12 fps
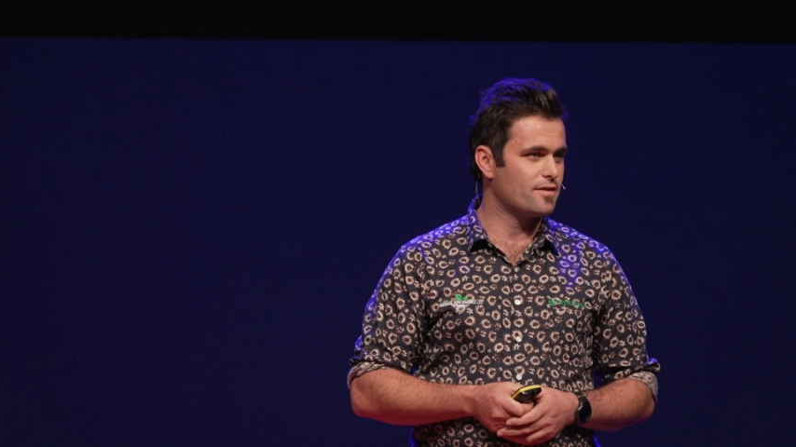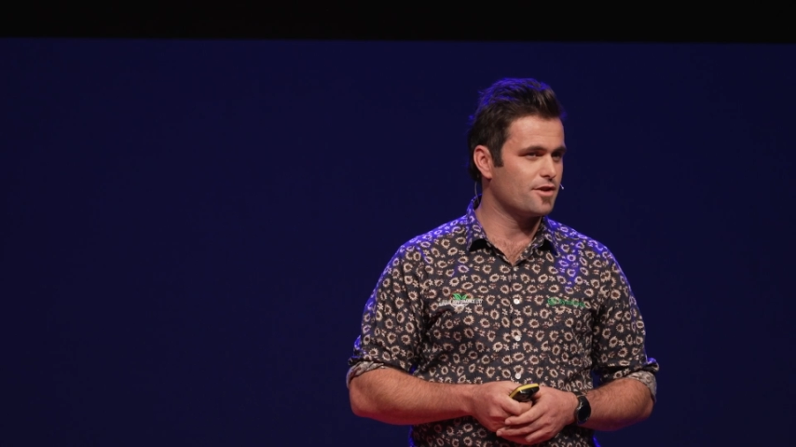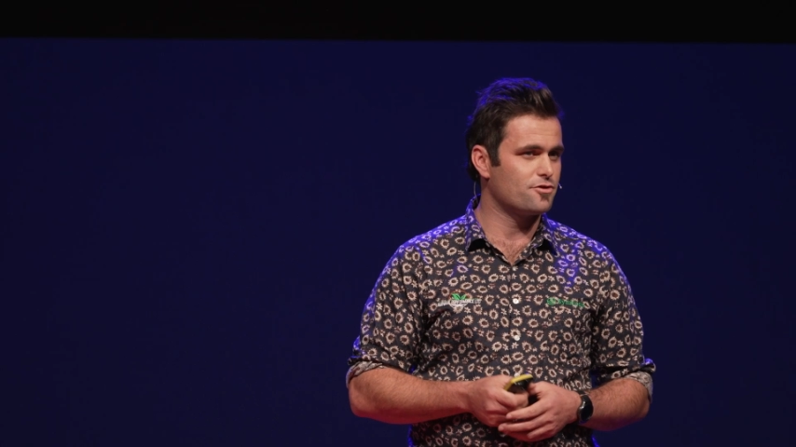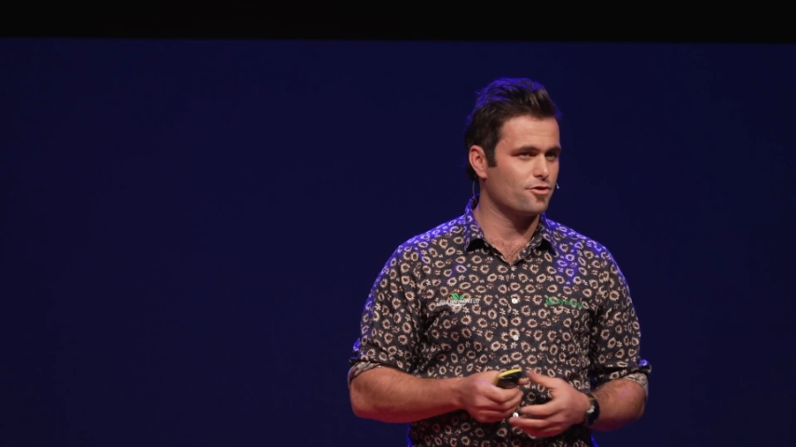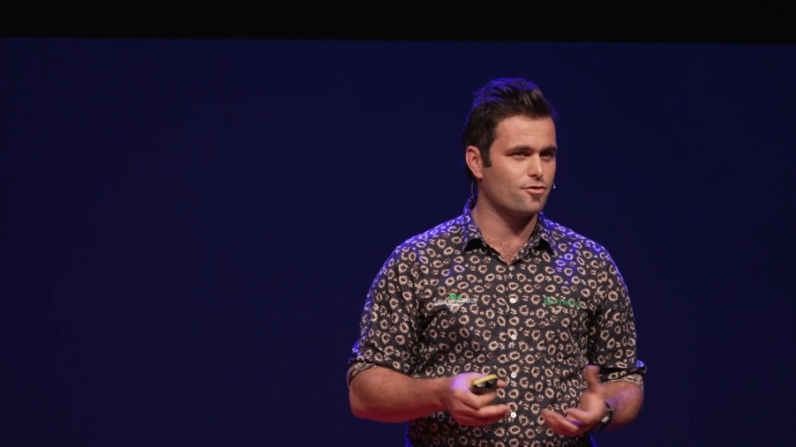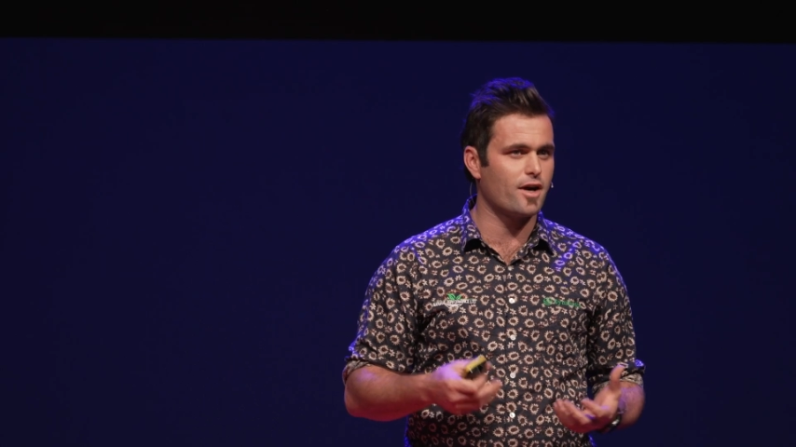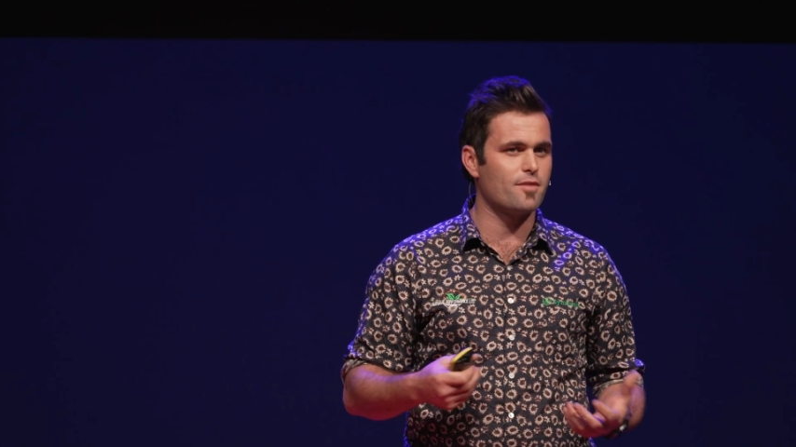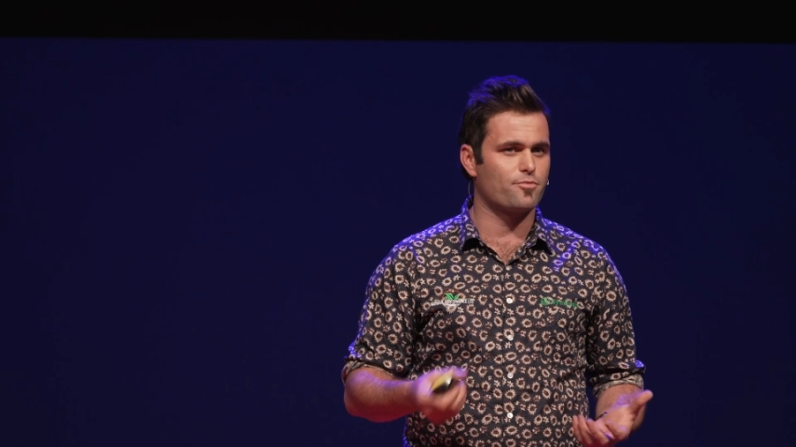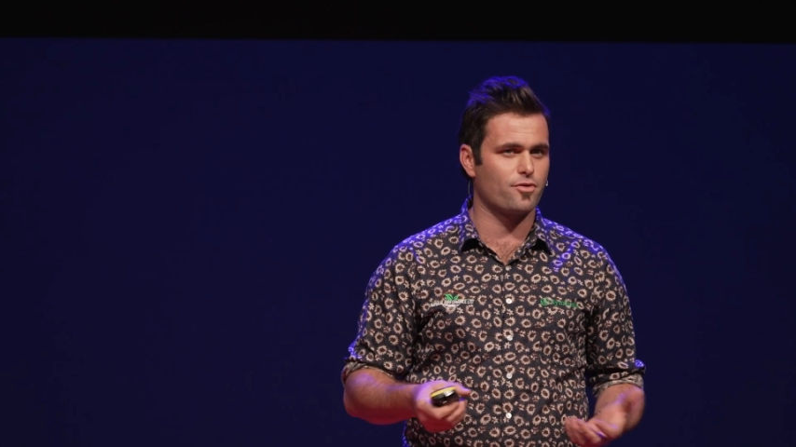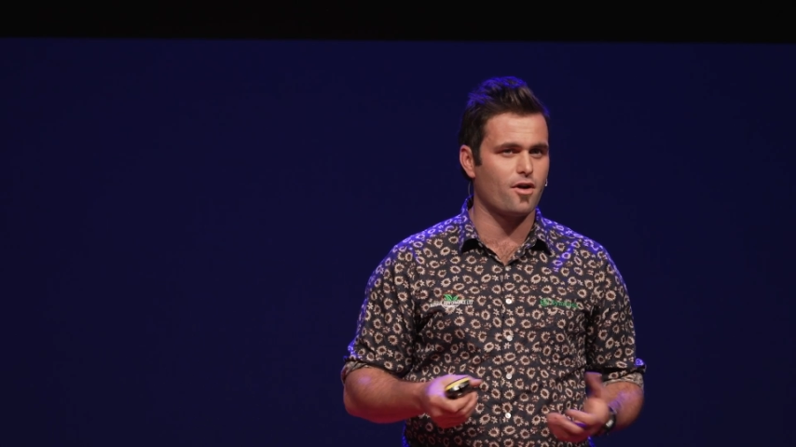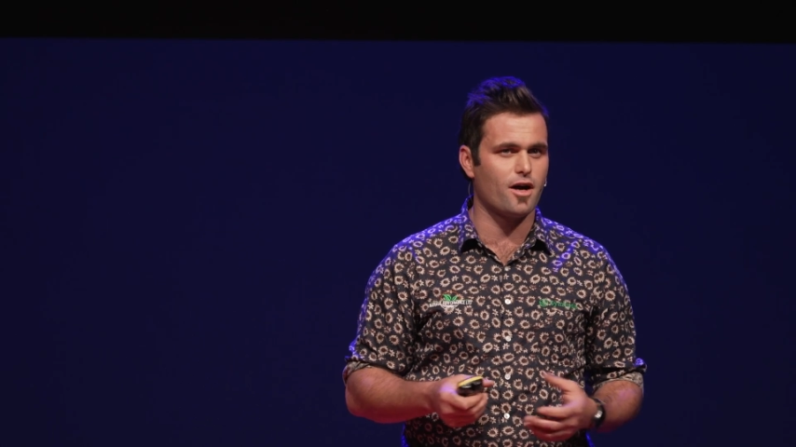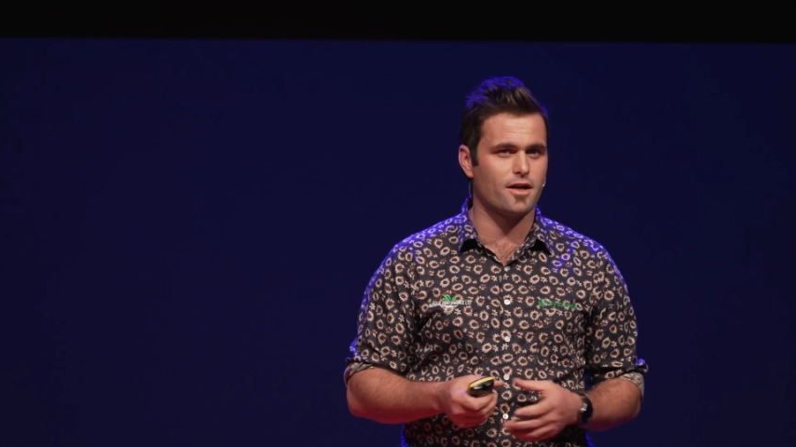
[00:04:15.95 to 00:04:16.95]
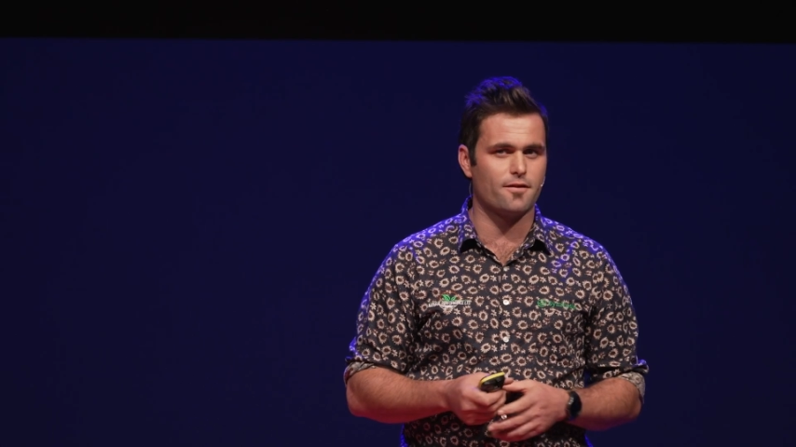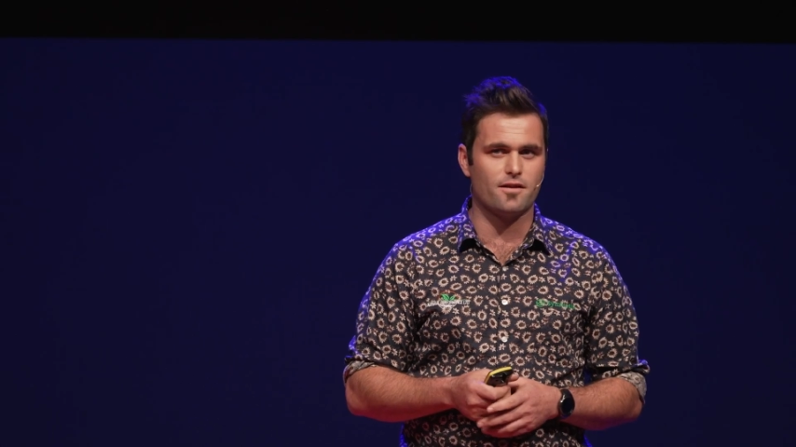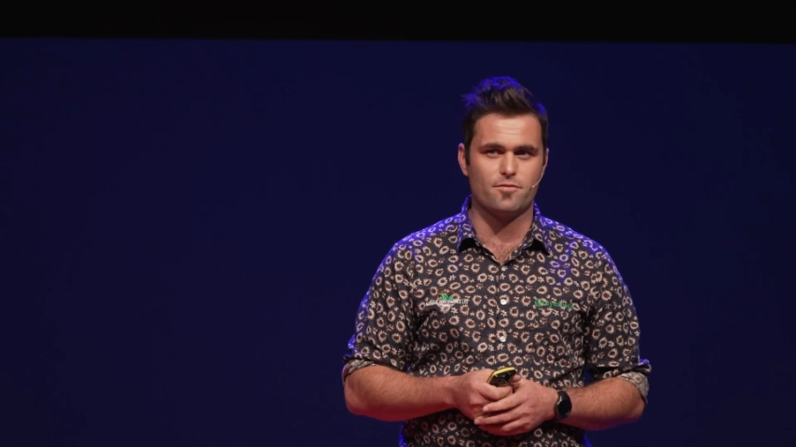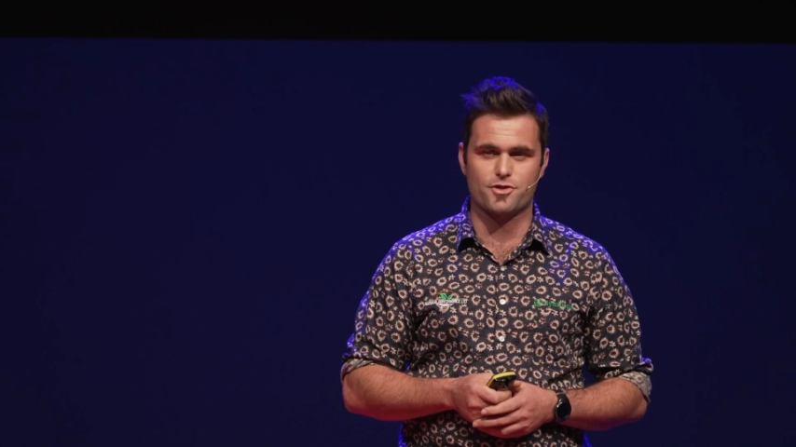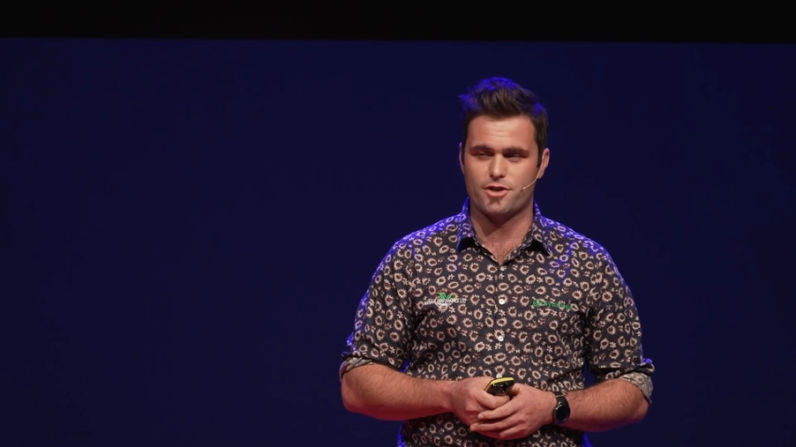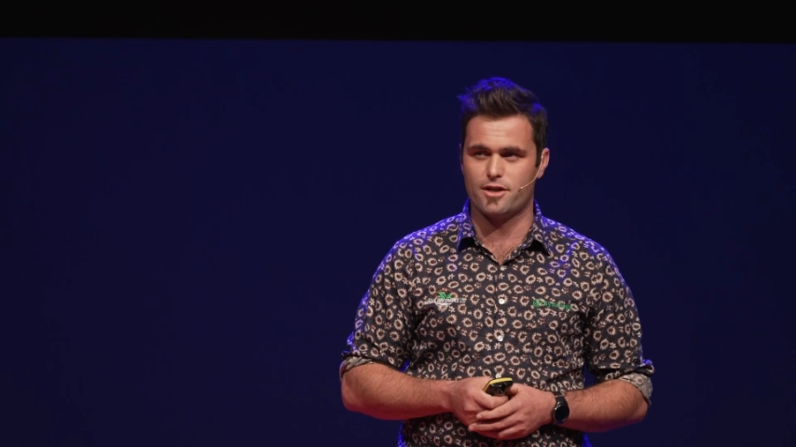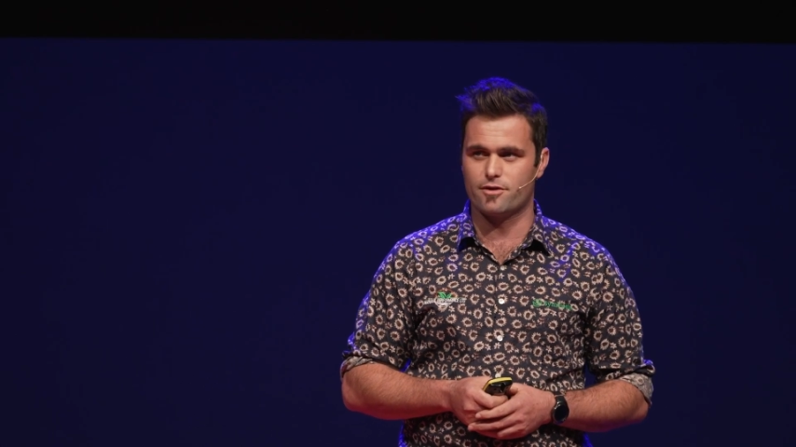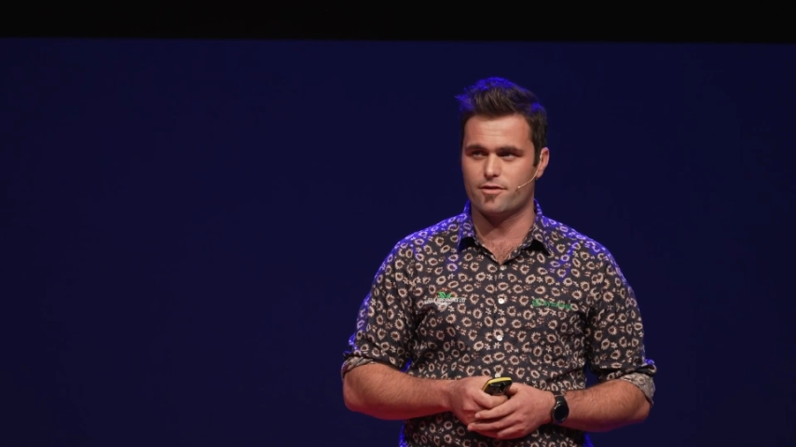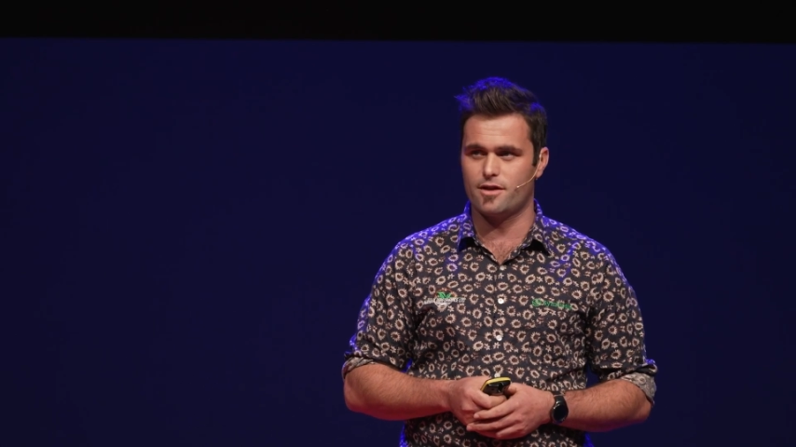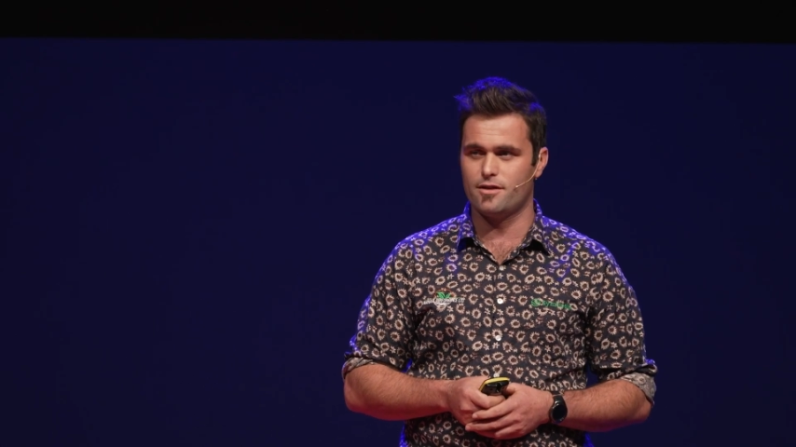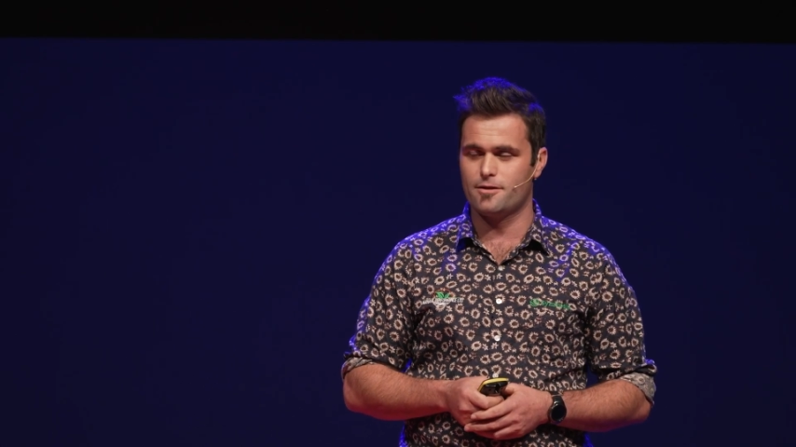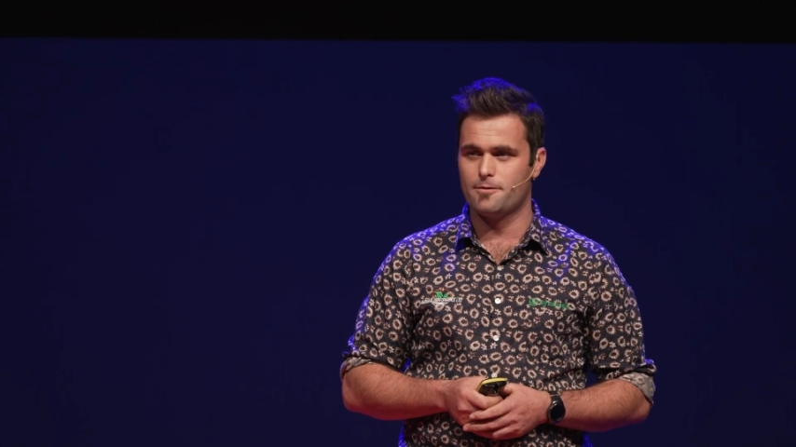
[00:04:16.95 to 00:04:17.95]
They took great pride in their machinery.